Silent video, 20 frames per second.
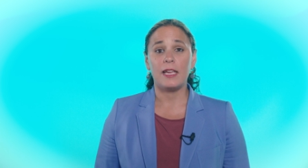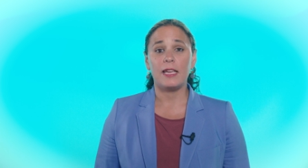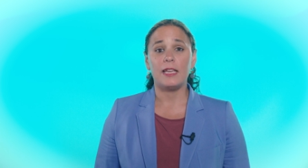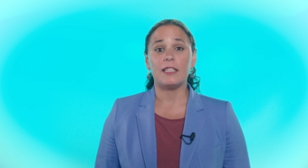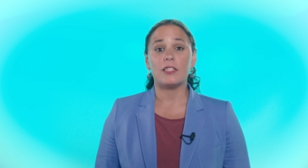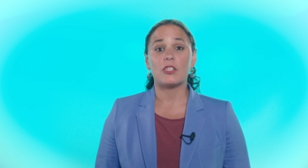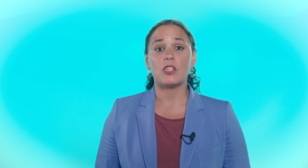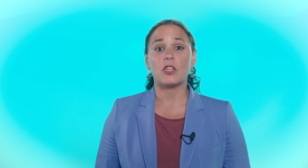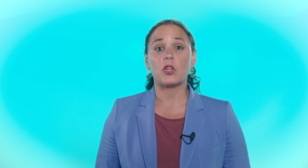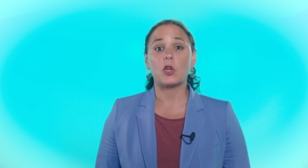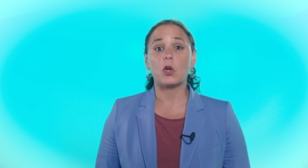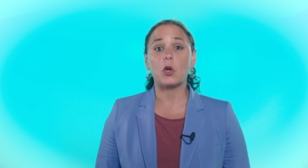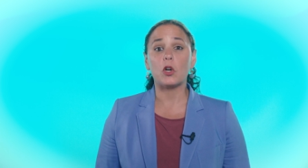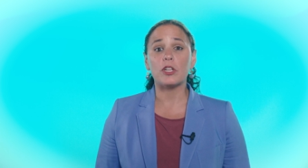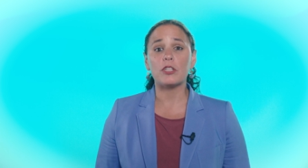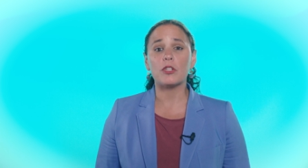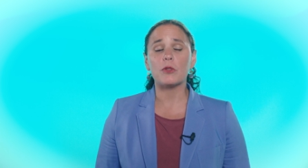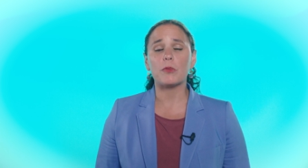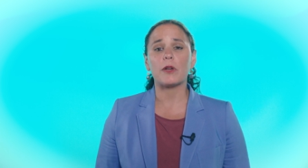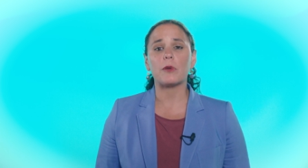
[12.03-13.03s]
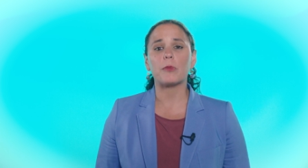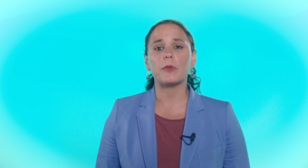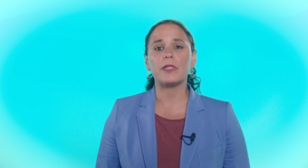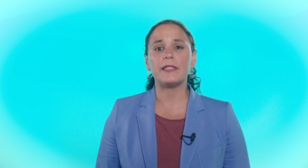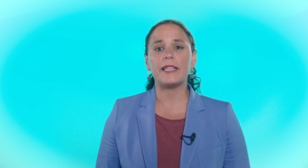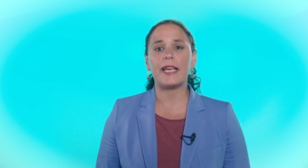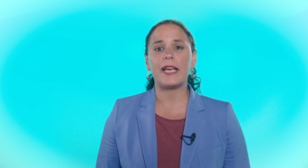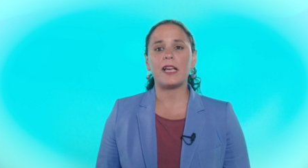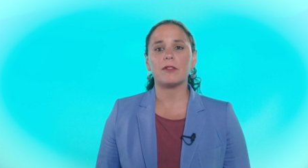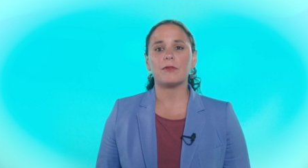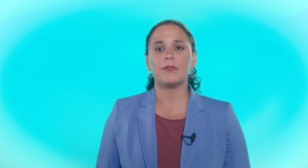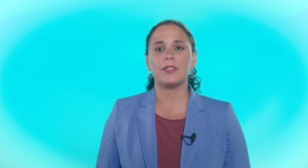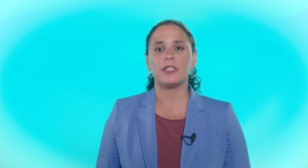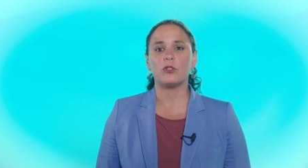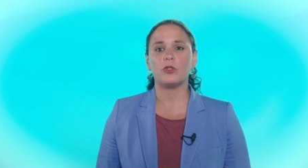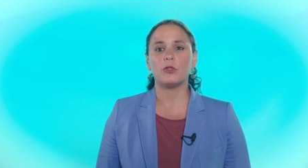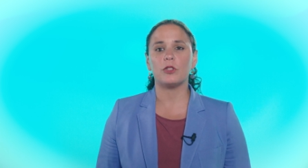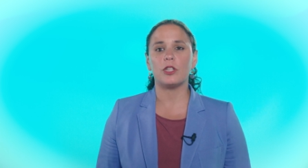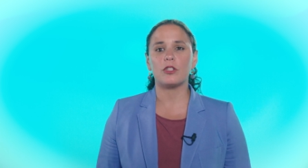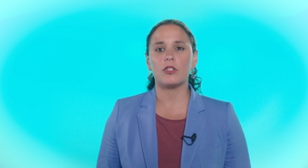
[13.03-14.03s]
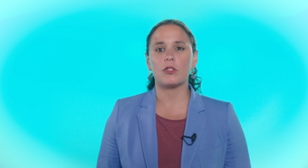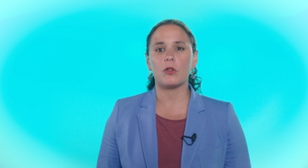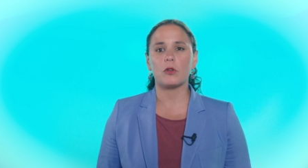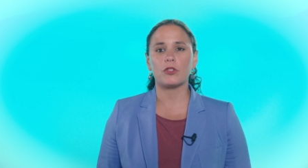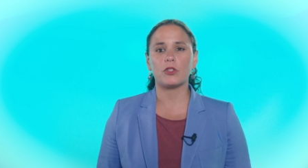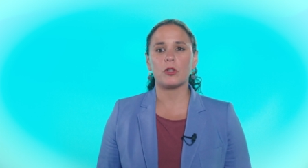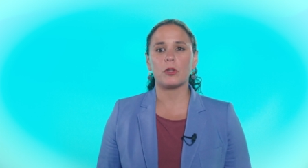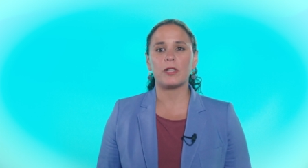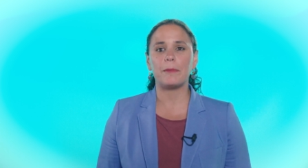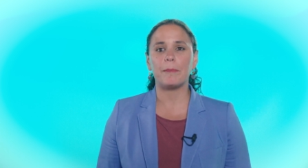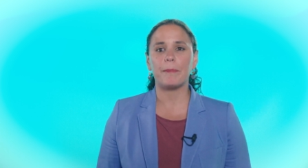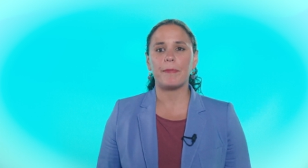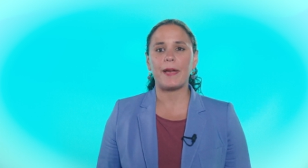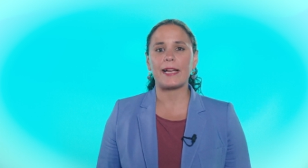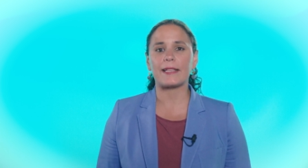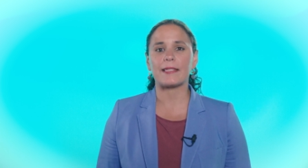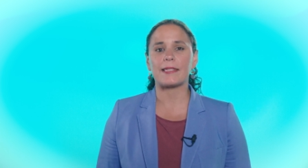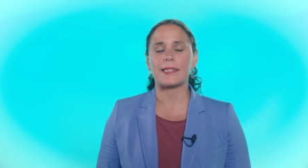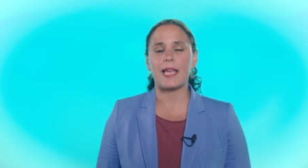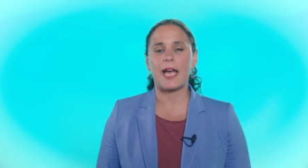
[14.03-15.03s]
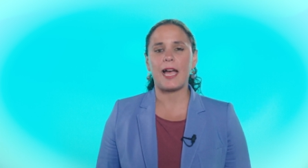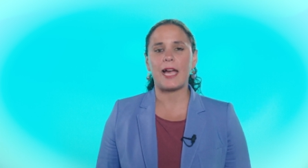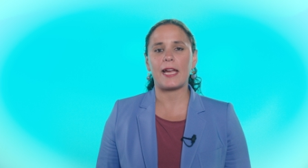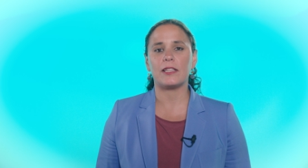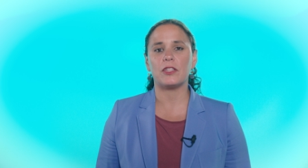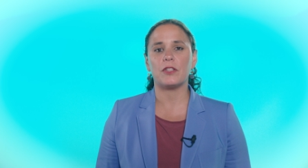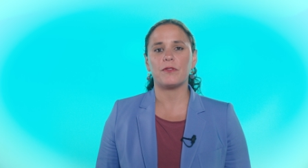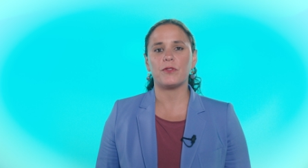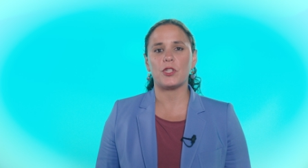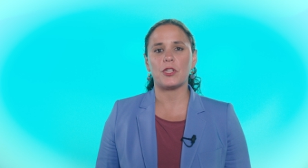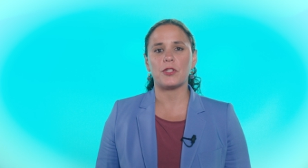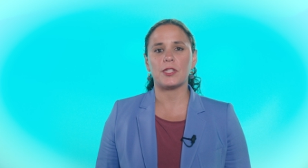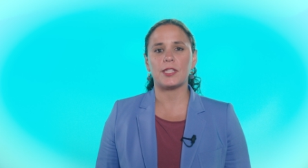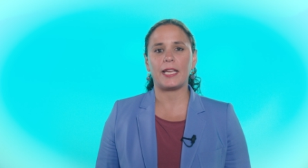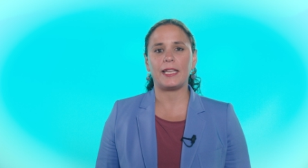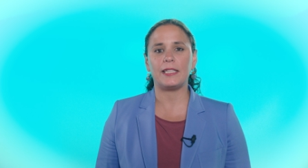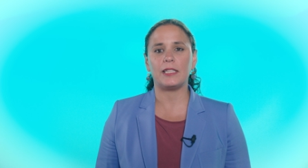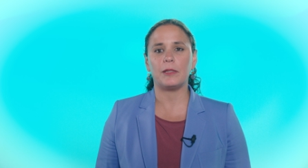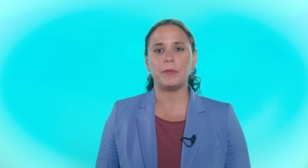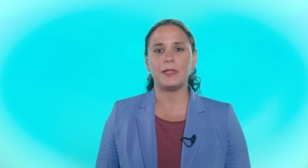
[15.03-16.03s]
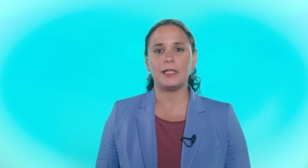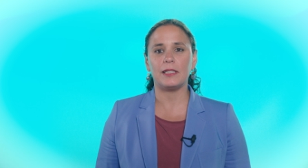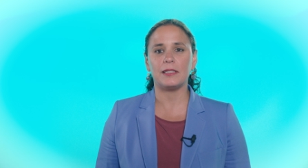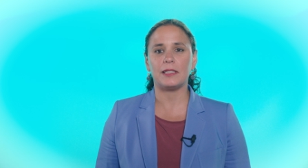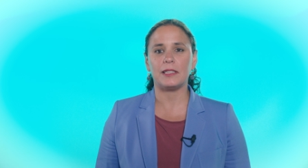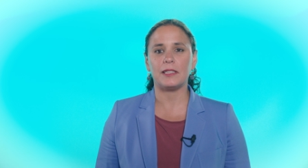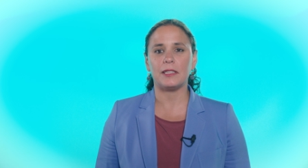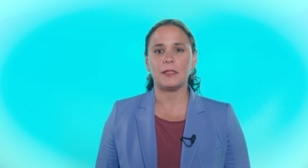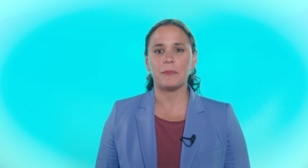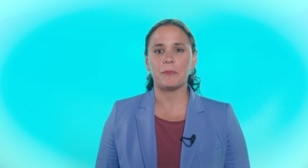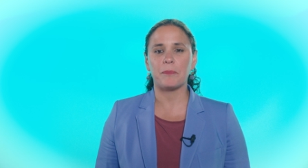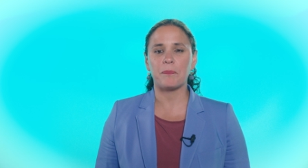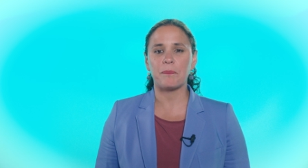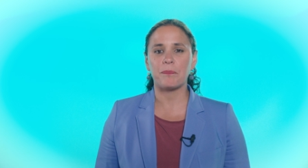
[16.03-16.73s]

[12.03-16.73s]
It's a course where we delve into the social impact side of sustainability.